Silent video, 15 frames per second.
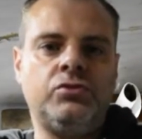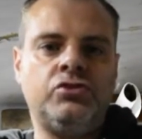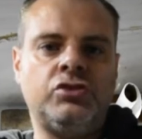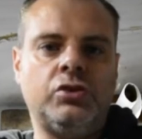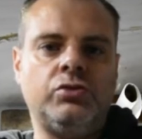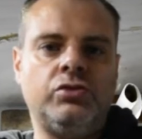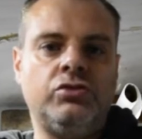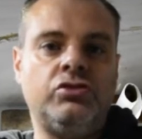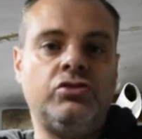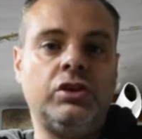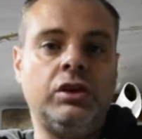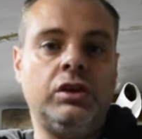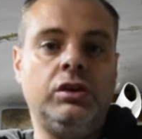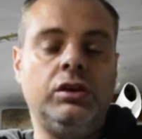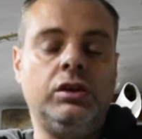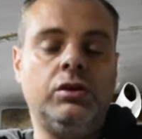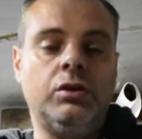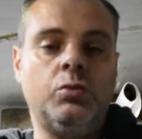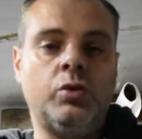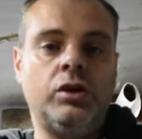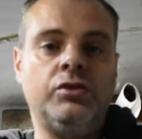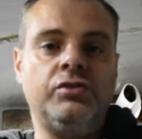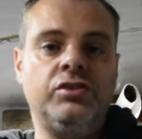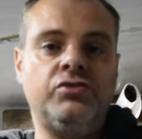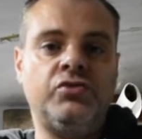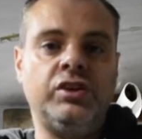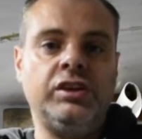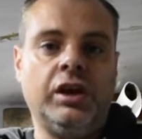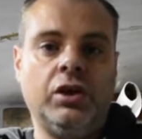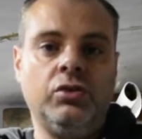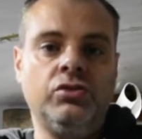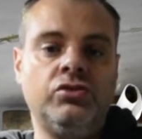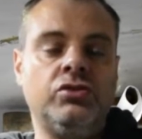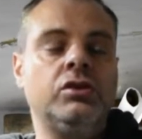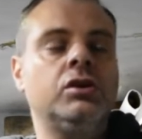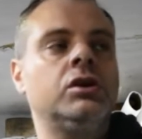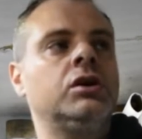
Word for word: showed us in one of his videos,